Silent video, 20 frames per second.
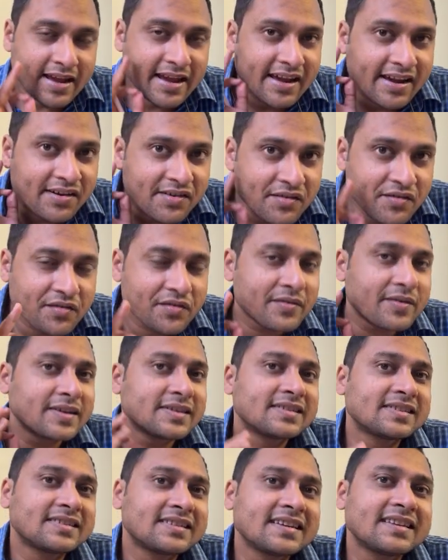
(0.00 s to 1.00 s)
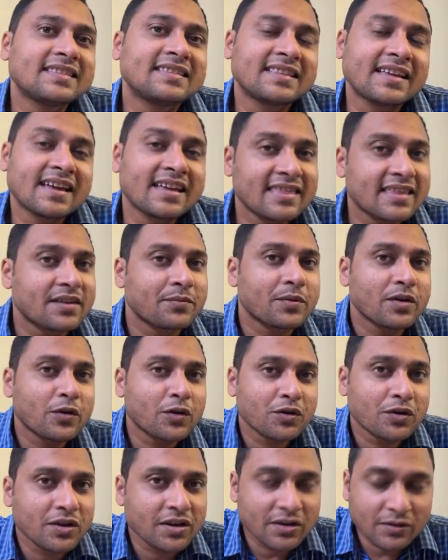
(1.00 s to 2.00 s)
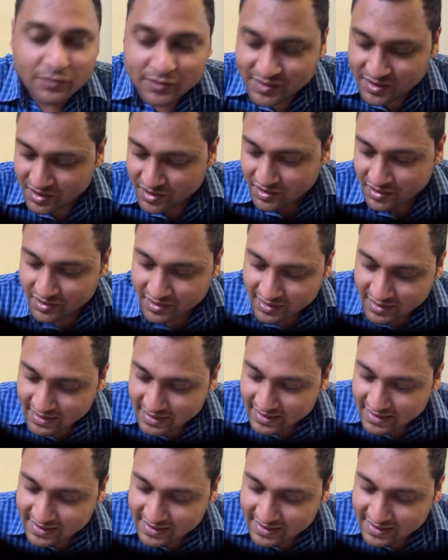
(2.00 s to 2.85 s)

interesting thing that we're going to use here